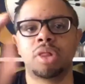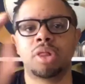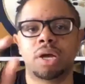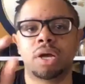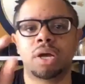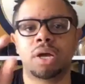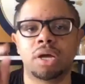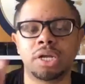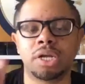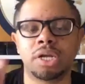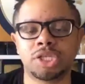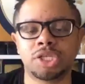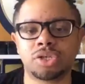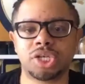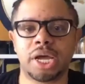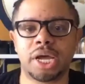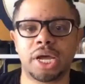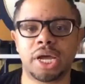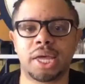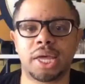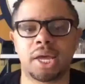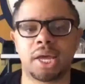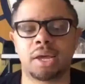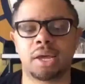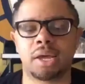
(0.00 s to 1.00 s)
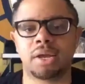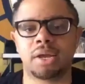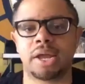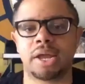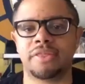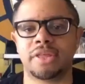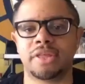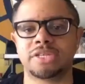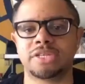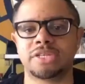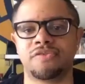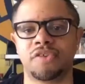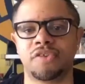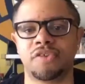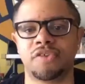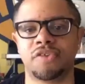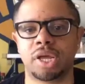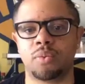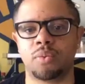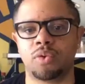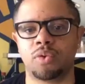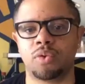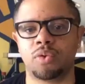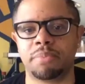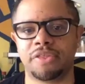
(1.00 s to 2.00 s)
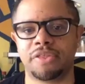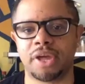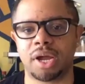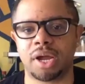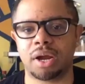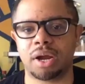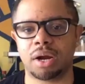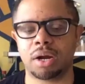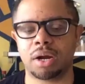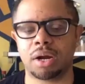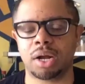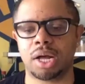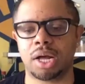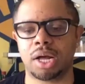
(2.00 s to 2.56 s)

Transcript: digital check-in and this video will be there